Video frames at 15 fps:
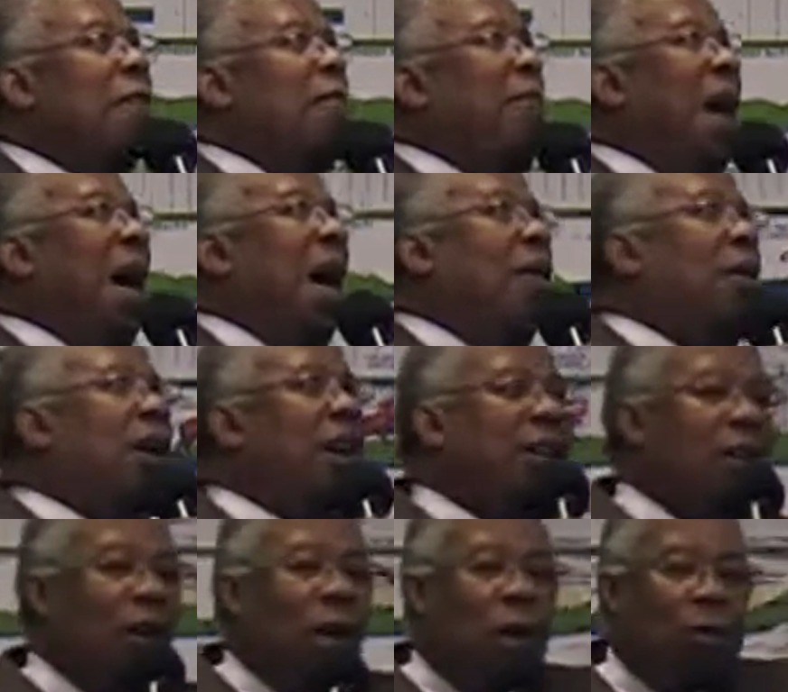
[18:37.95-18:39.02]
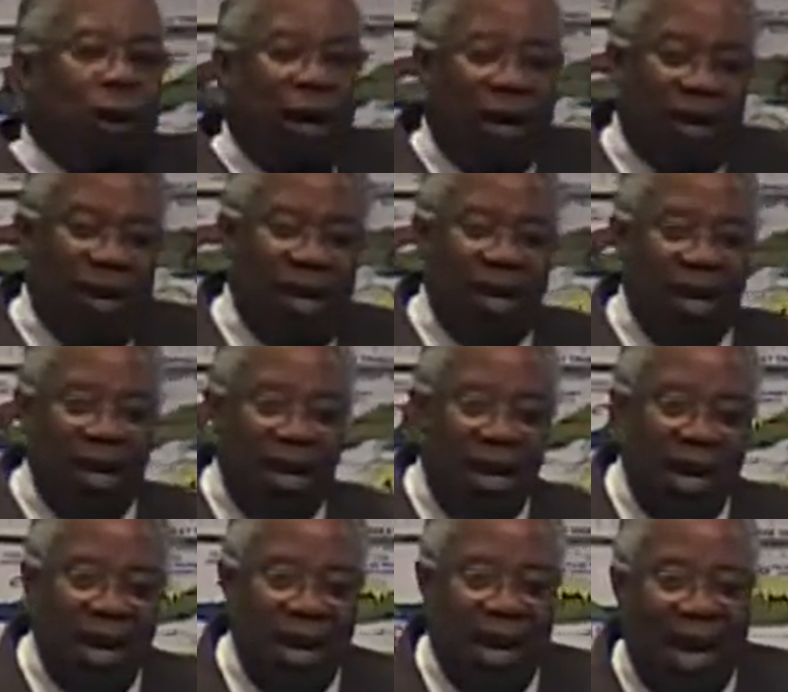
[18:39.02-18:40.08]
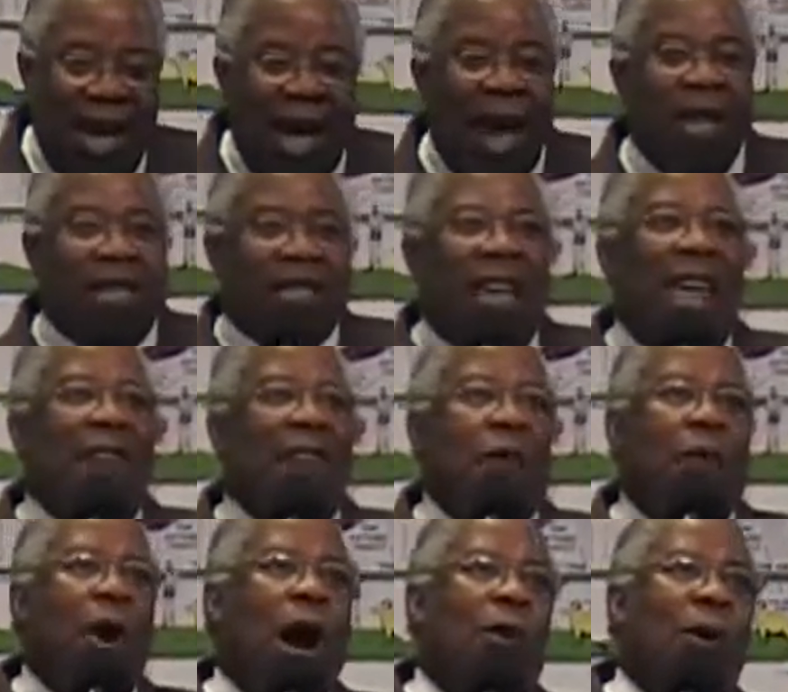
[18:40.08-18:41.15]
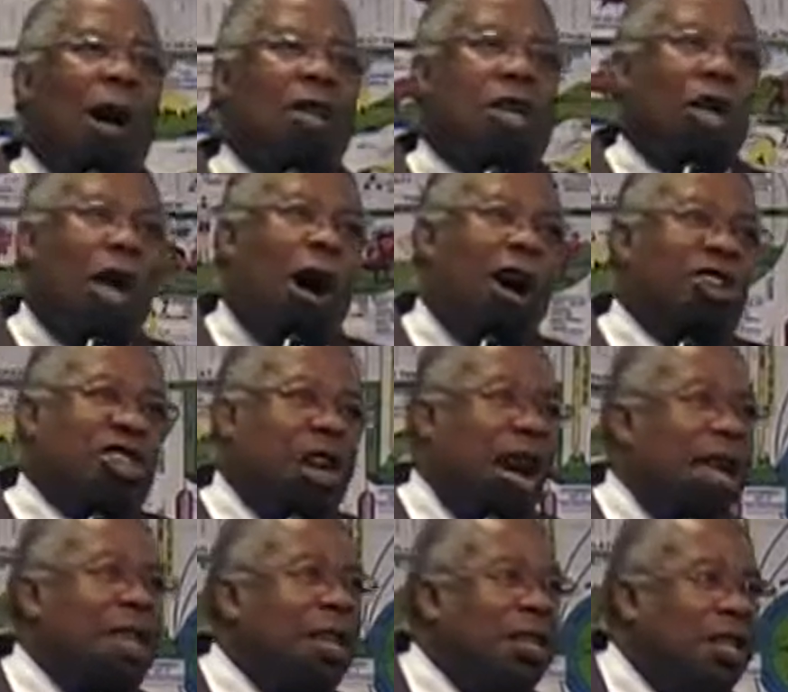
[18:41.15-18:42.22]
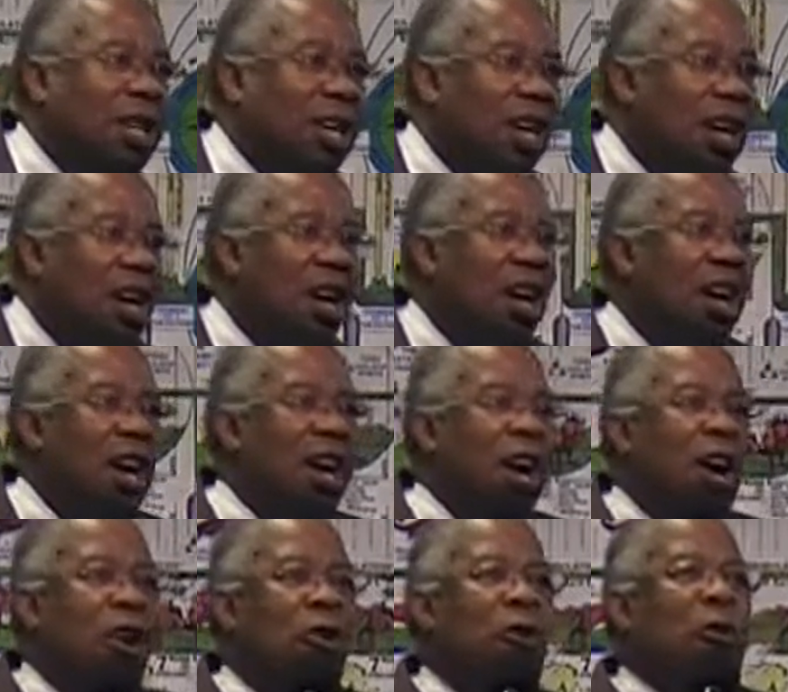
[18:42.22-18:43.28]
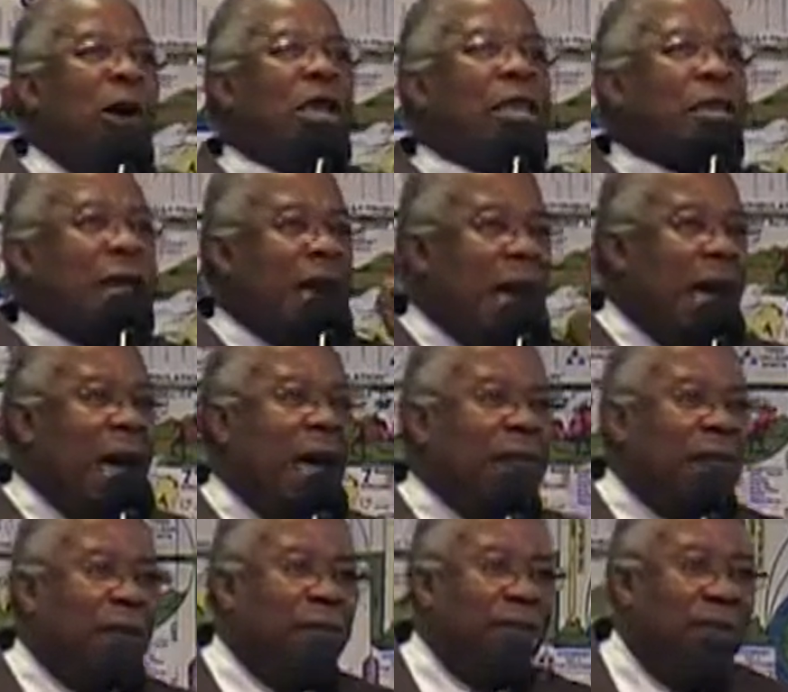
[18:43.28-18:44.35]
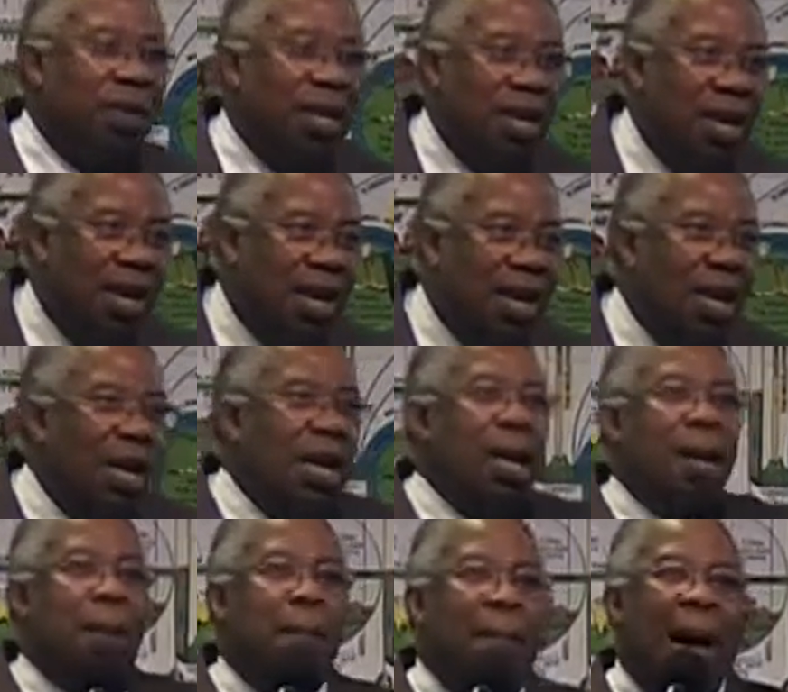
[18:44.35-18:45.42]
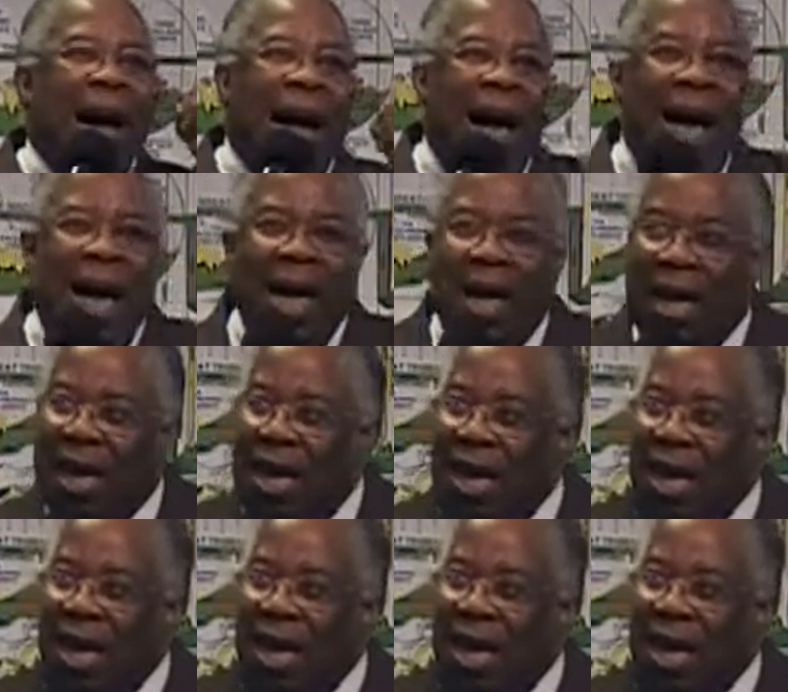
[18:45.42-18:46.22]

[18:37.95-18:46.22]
of power and glory. And Stephen's word was, Lord Jesus, receive my